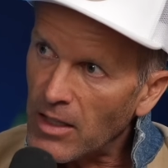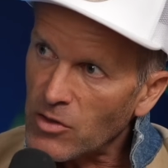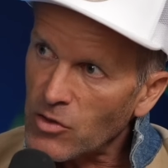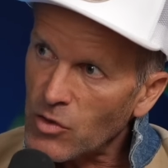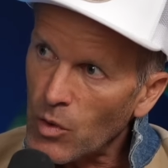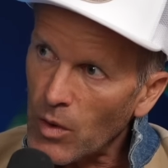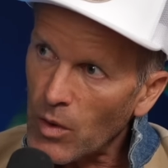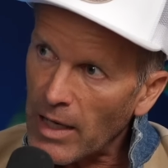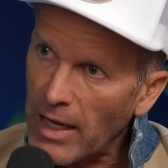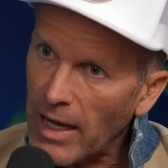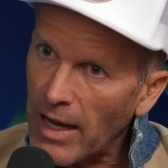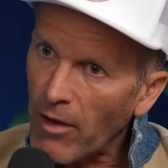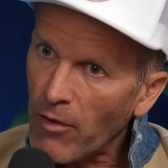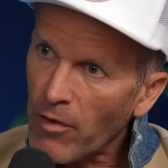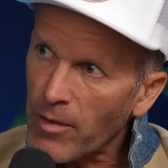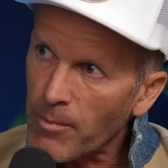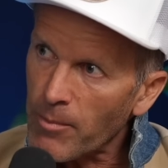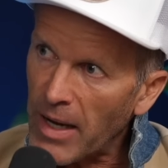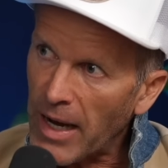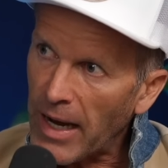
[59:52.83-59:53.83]
is to
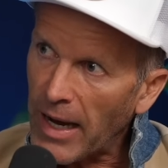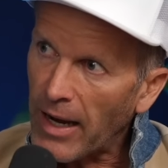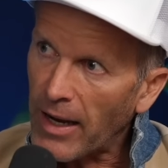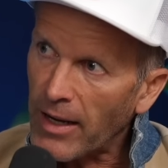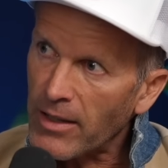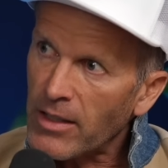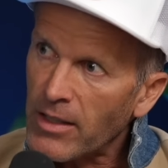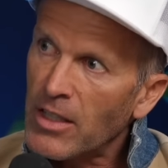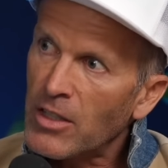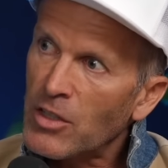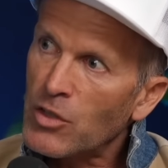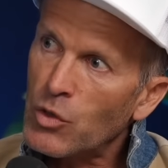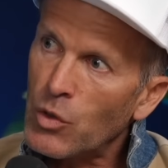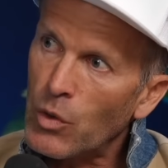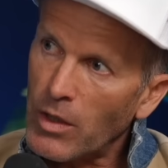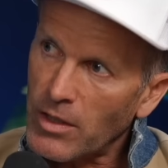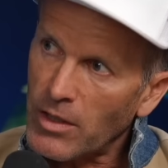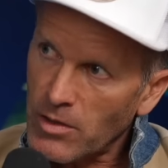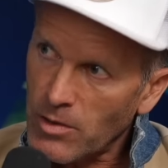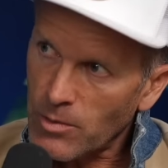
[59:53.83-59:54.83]
allow the man
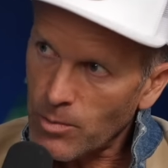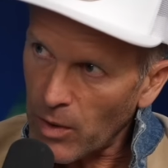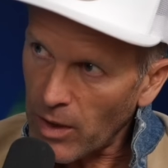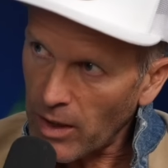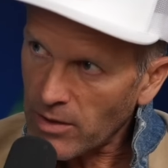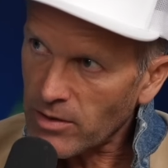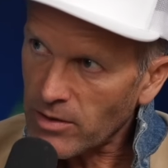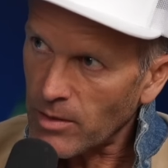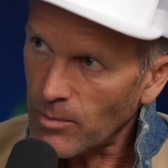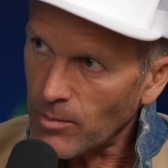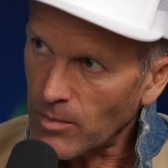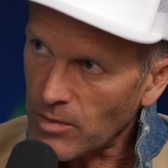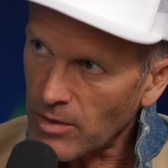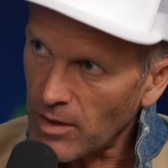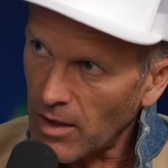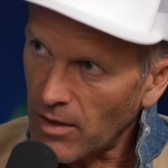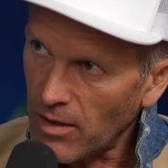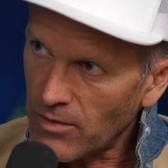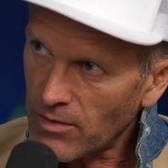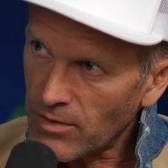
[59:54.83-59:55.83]
to express
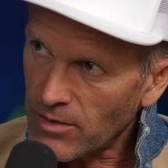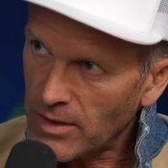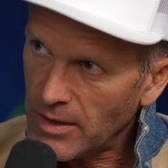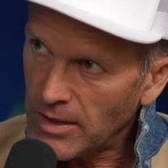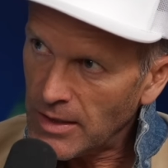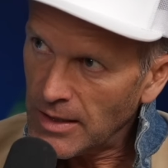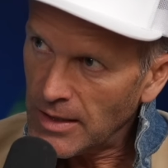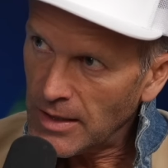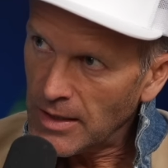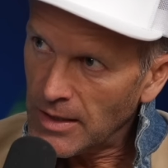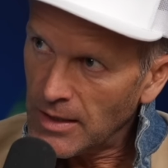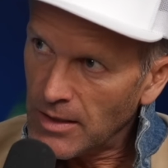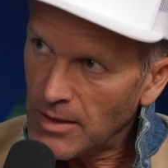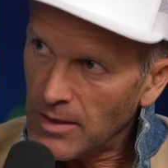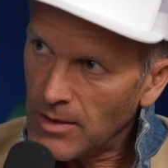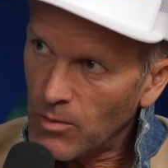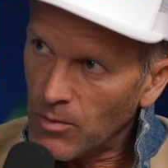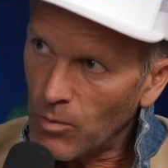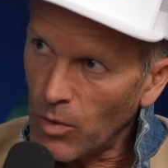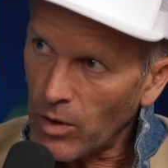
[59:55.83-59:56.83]
himself.
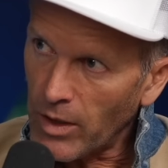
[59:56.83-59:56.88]
Mm-hmm.